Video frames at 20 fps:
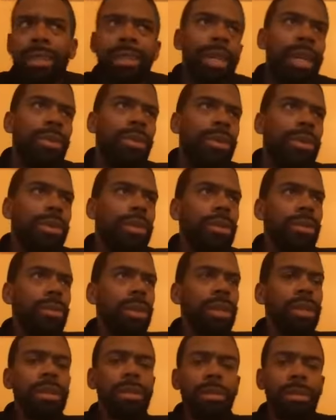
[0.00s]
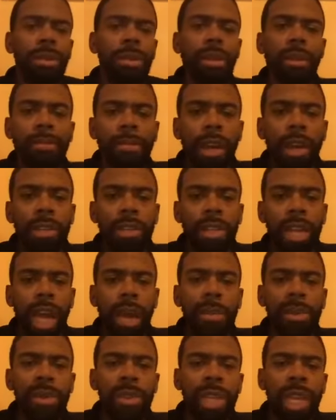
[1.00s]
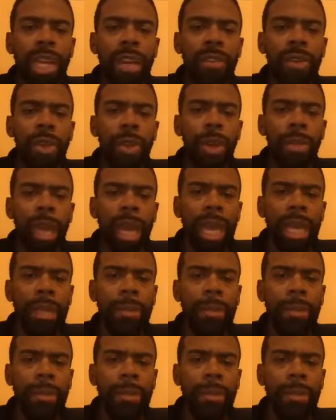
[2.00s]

like, well, what the what the fuck Saddam Hussein ever do to me?